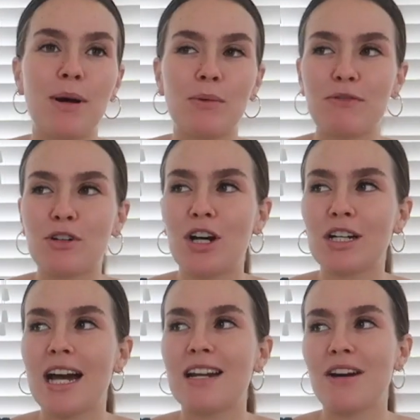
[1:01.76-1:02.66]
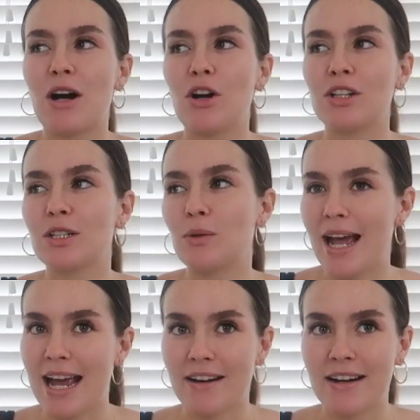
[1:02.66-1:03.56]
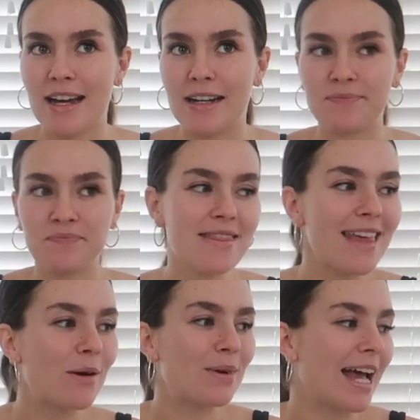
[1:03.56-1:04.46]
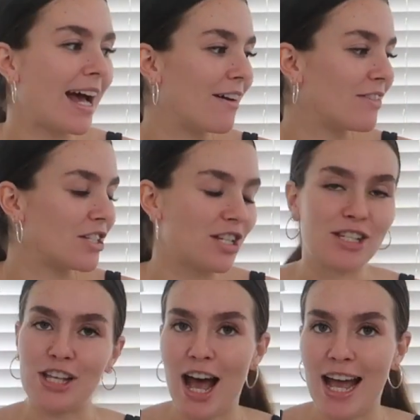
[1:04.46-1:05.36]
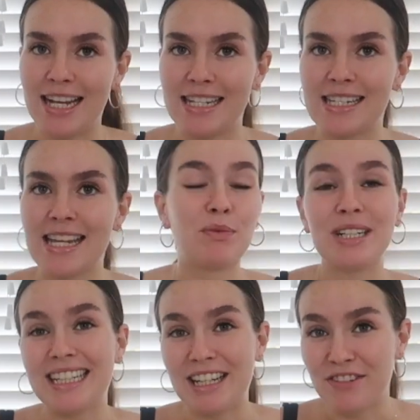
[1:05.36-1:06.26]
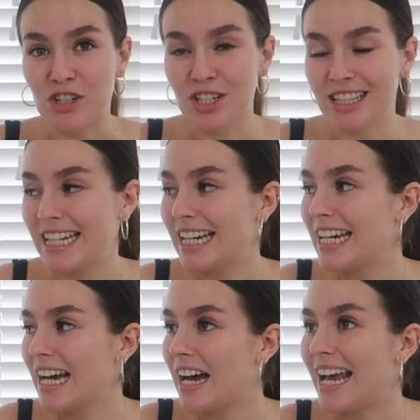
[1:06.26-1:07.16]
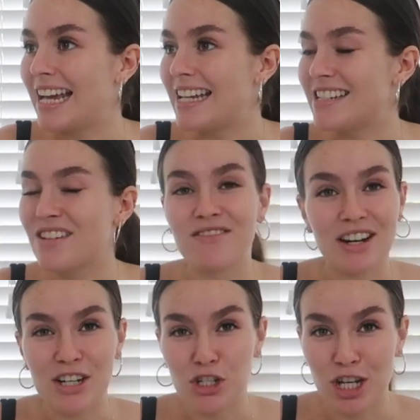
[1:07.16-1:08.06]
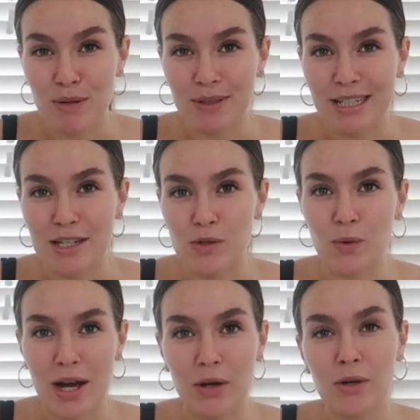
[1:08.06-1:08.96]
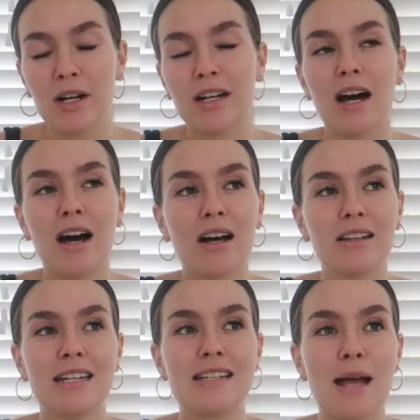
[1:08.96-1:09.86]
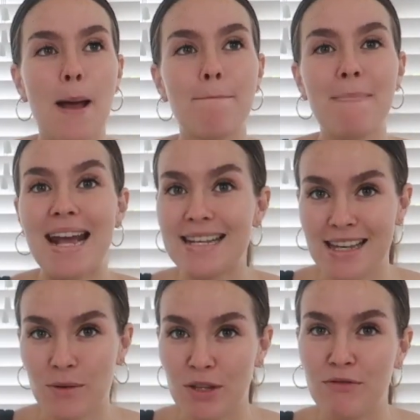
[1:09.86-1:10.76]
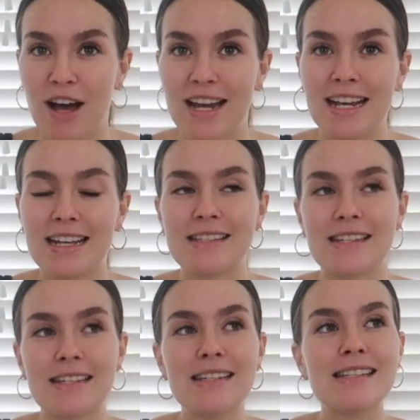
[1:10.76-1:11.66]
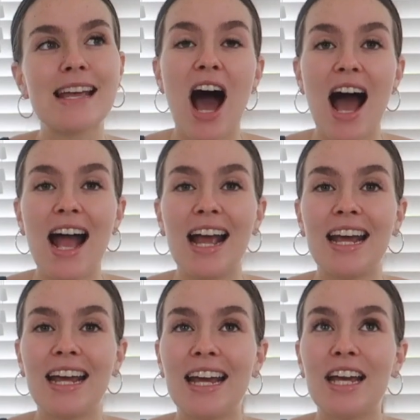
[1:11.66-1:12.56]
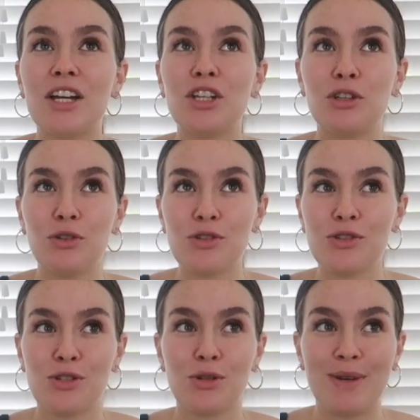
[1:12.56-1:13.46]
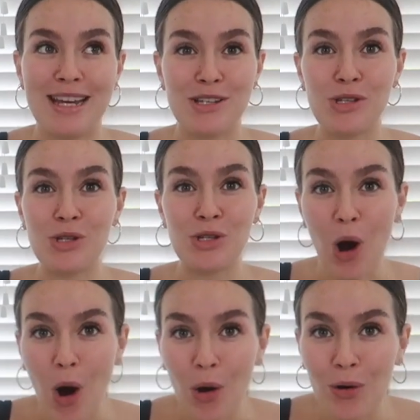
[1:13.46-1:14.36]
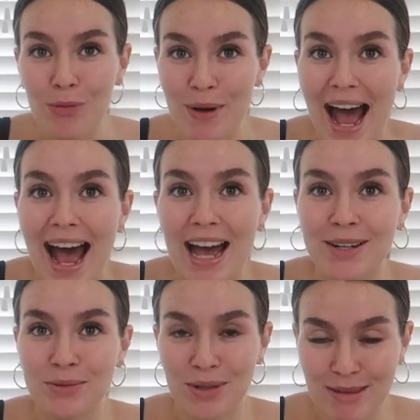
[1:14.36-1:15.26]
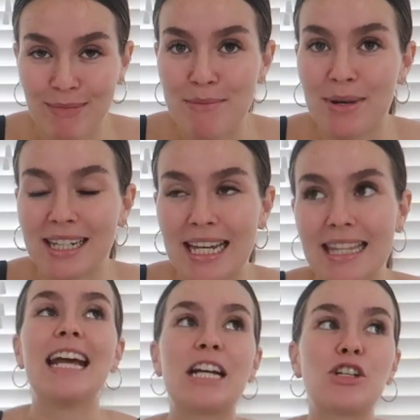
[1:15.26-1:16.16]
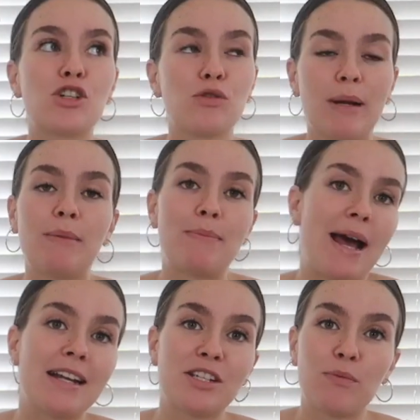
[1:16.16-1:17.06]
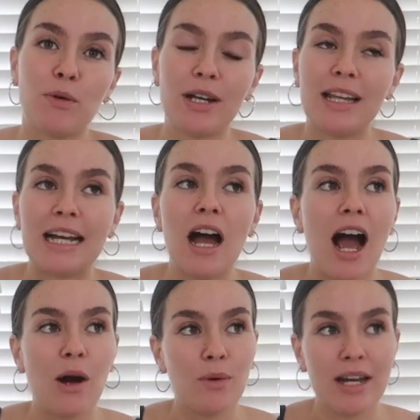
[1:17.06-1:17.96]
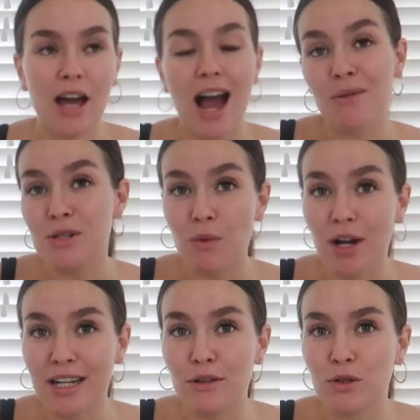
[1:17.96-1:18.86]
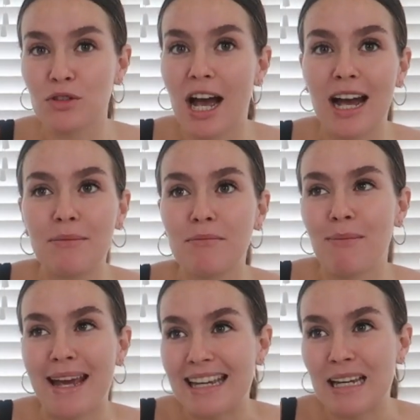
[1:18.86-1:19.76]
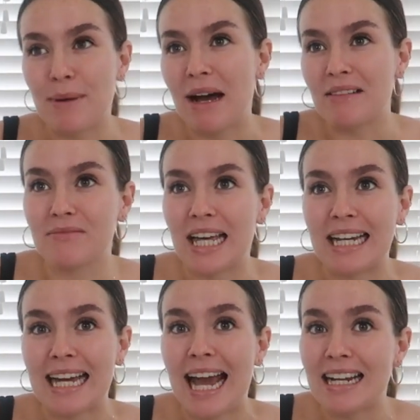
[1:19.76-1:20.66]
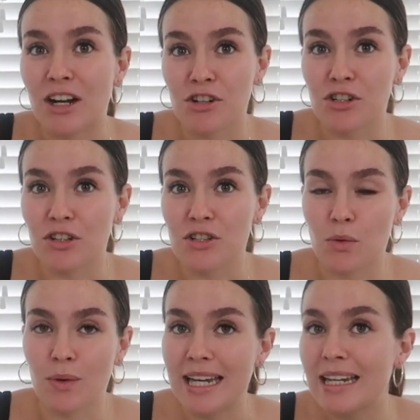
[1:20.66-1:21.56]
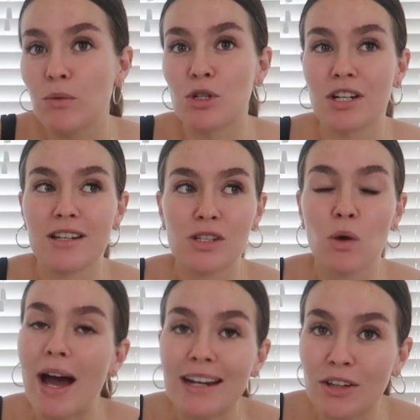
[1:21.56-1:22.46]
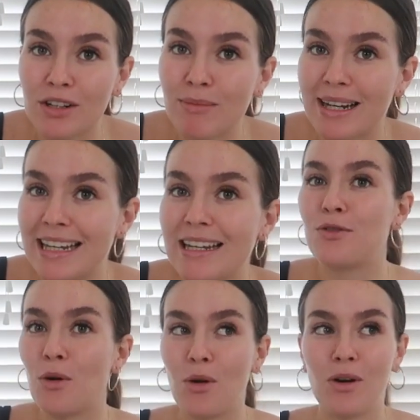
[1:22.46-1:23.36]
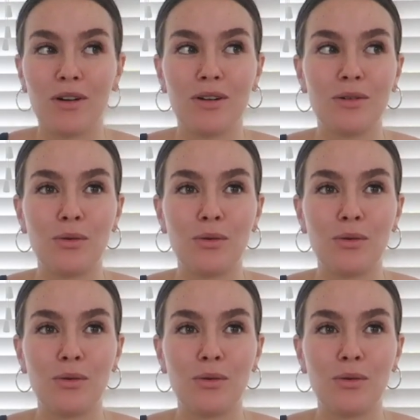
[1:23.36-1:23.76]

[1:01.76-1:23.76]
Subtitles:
But we've got kind of our own little area that we have designed really efficiently and very cheaply as well. Carl is amazing with finances. I used to be so bad with my money, extremely bad, to the point like when I was working full-time making about like $800 a week, which is quite a lot of money for